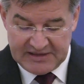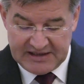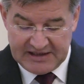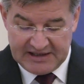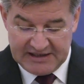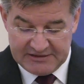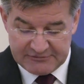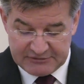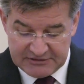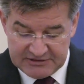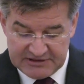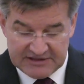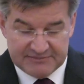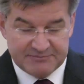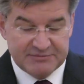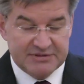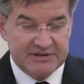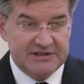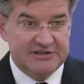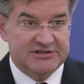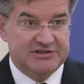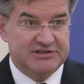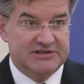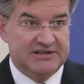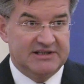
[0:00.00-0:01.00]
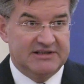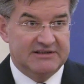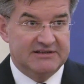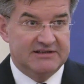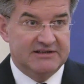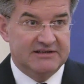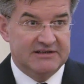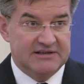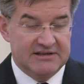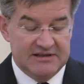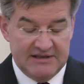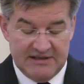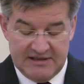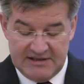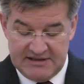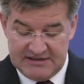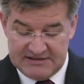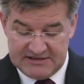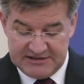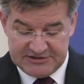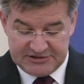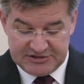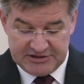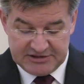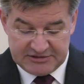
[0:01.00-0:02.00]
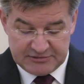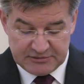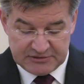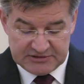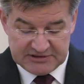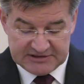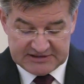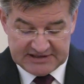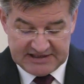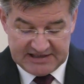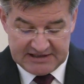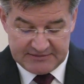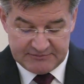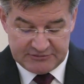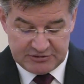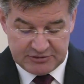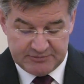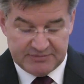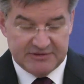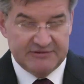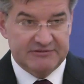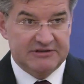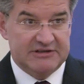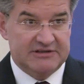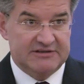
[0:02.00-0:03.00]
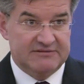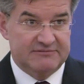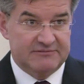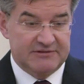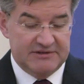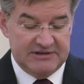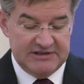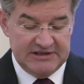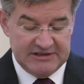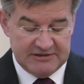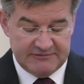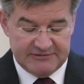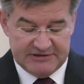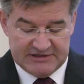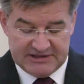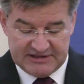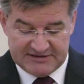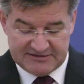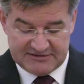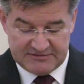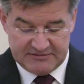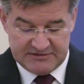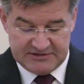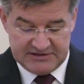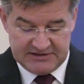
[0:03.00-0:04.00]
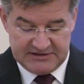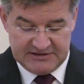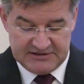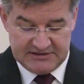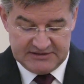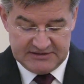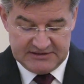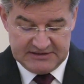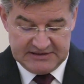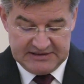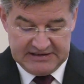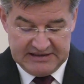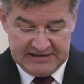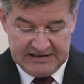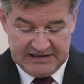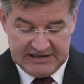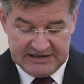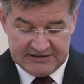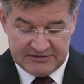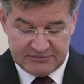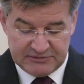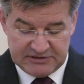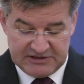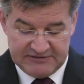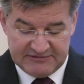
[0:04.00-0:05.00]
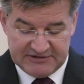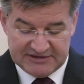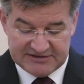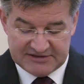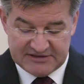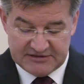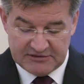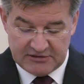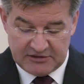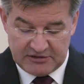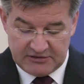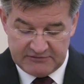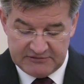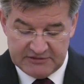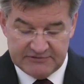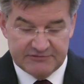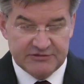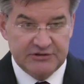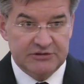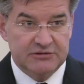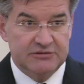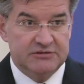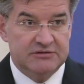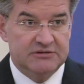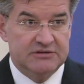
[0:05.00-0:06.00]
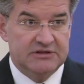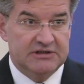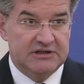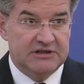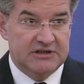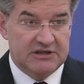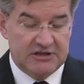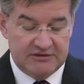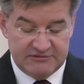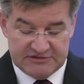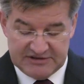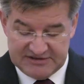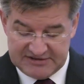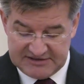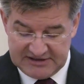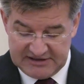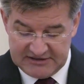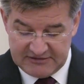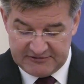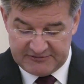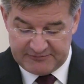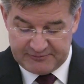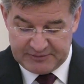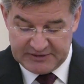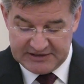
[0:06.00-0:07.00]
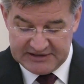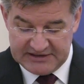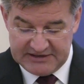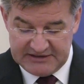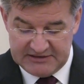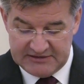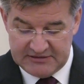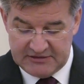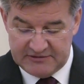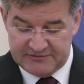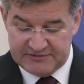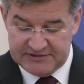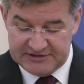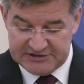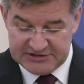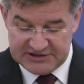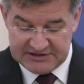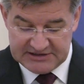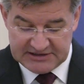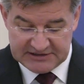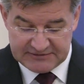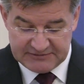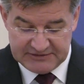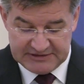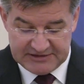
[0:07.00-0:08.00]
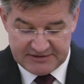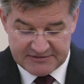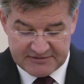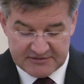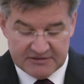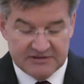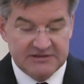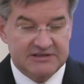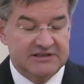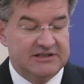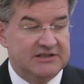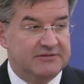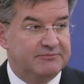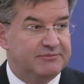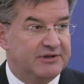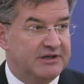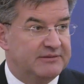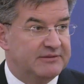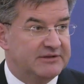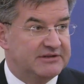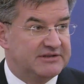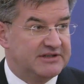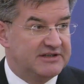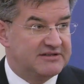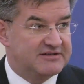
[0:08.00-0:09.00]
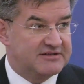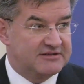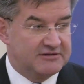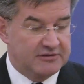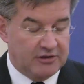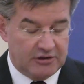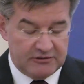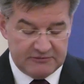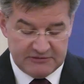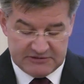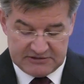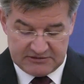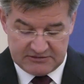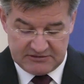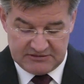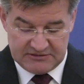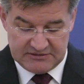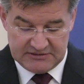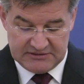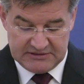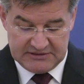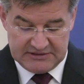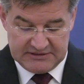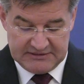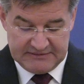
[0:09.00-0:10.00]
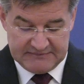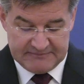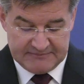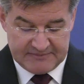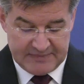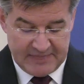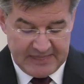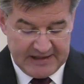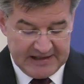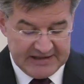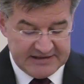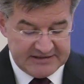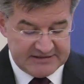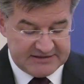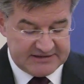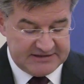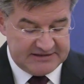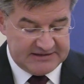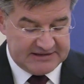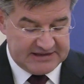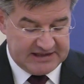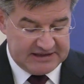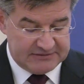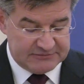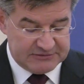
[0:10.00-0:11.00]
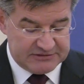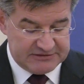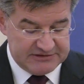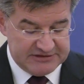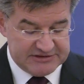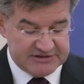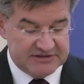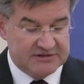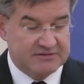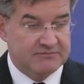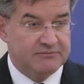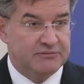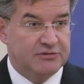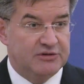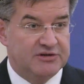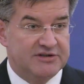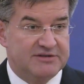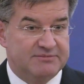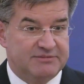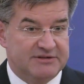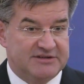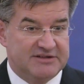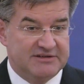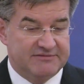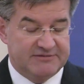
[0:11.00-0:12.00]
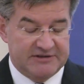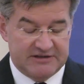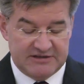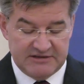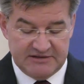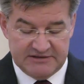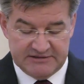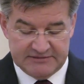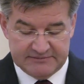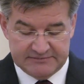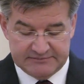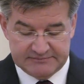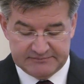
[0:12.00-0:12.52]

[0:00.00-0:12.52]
I really appreciate that she took the time to be here with us today and to give us an overview of the state of play of Agenda 2030 implementation overall and in our region more specifically.